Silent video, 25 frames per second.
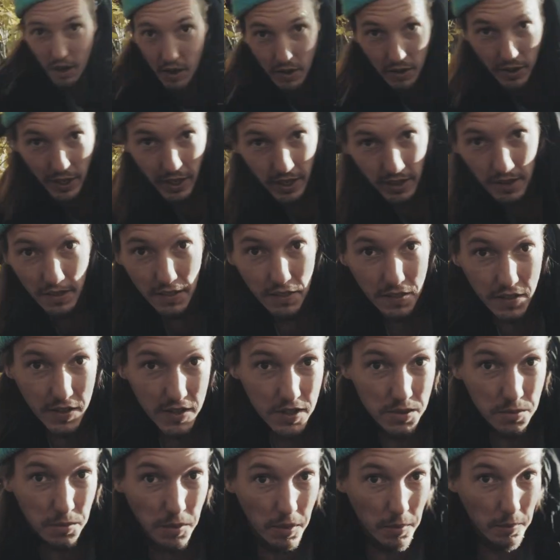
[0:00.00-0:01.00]
Okay,
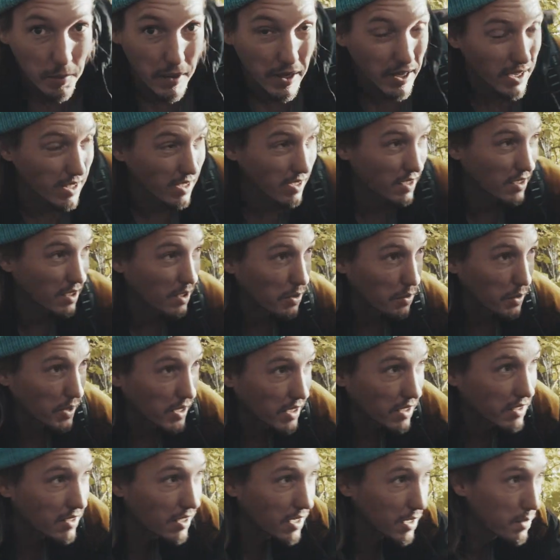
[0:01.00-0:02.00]
these were my
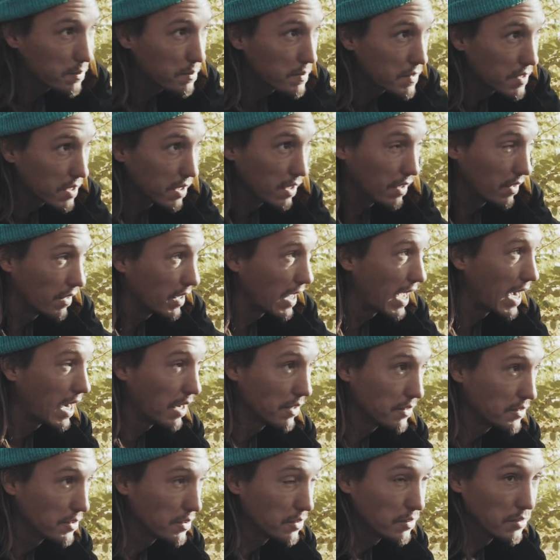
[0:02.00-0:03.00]
quick tips on
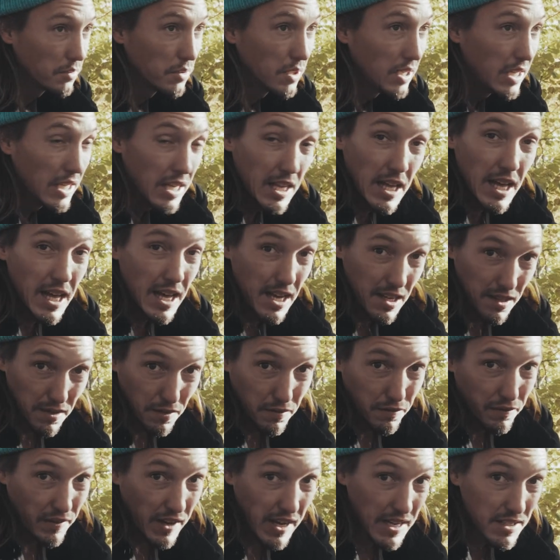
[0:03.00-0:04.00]
how to
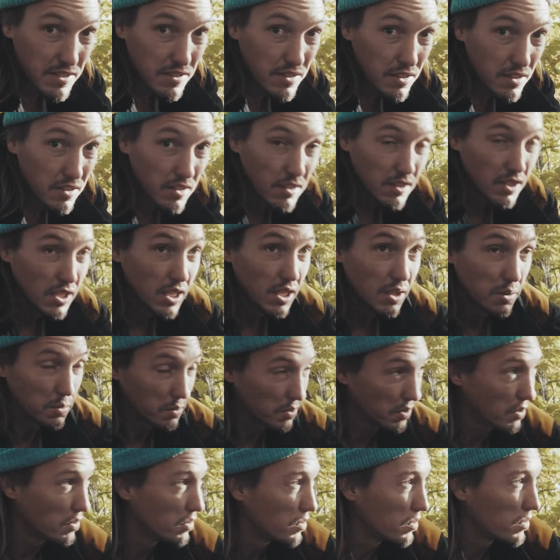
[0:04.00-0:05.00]
edit faster
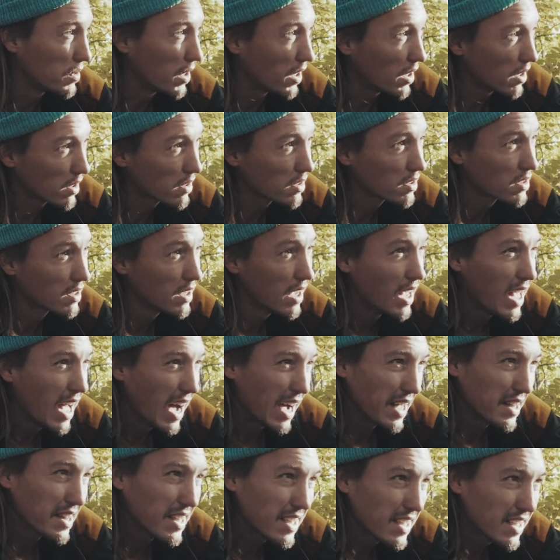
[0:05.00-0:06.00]
when you do docs.
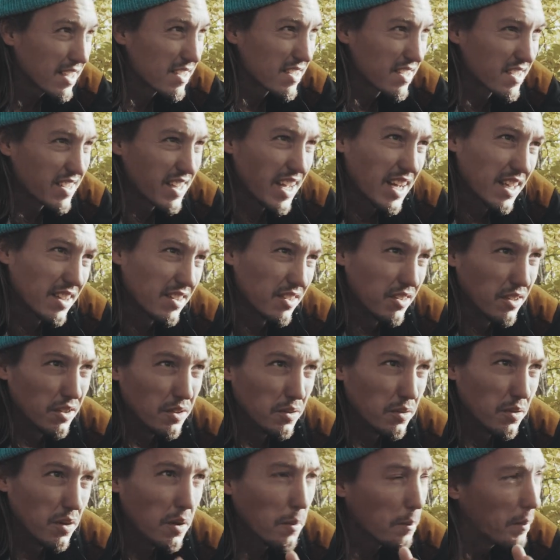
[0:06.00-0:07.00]
I think it's not
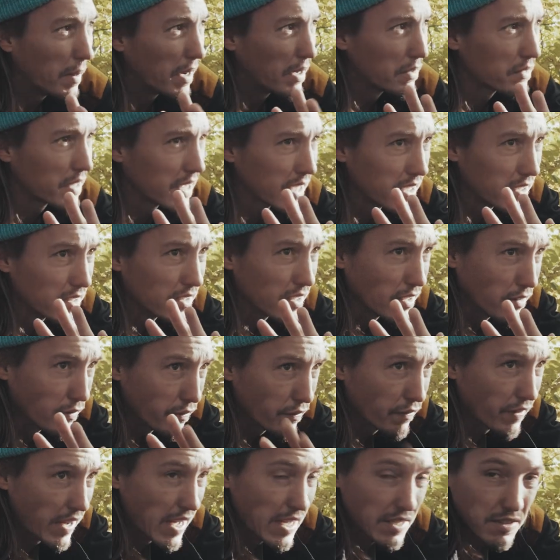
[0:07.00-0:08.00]
though about editing
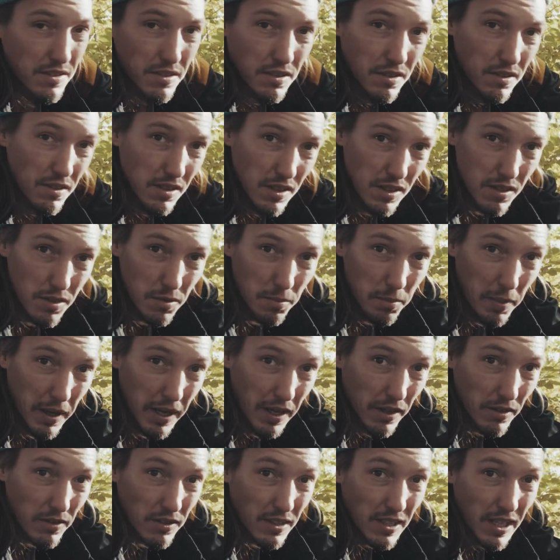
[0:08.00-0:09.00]
faster, it's
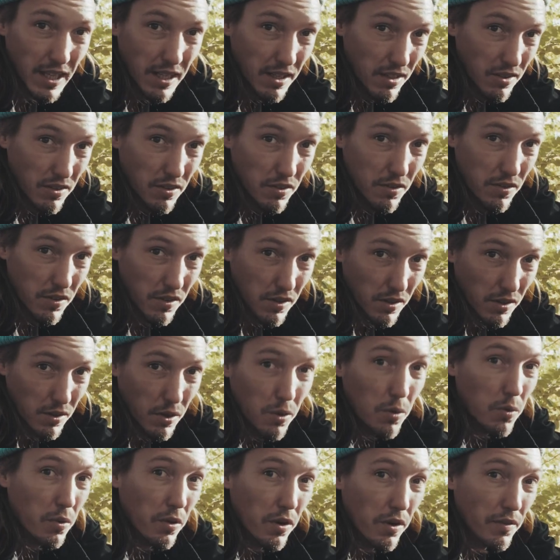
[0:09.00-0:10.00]
about getting to the
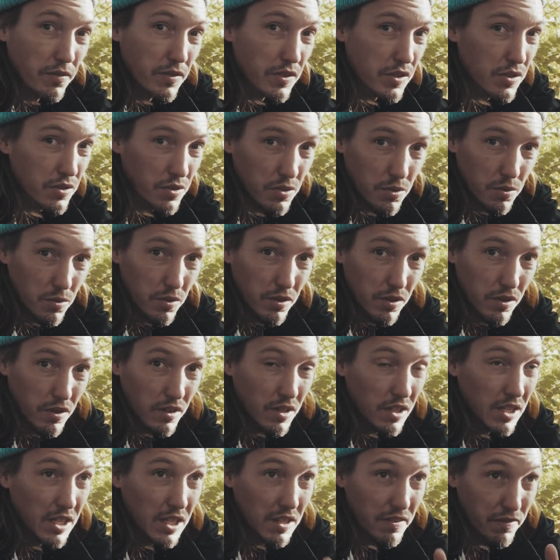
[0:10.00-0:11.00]
core of the story
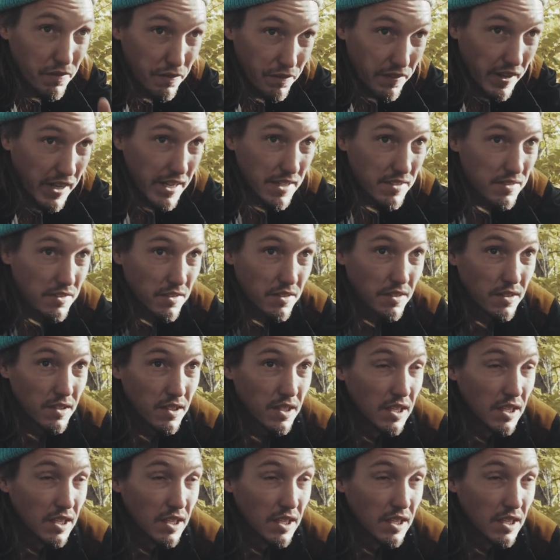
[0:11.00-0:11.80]
faster.